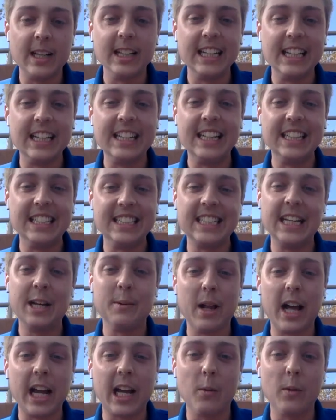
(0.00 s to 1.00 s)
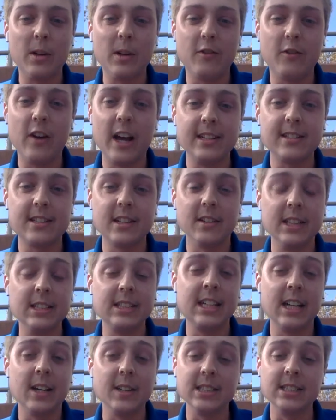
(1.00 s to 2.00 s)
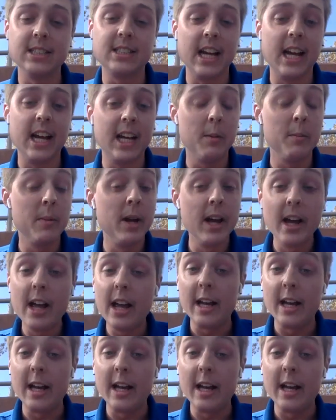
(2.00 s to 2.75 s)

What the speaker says: It didn't seem like it with the fans at Lindsey Nelson Stadium,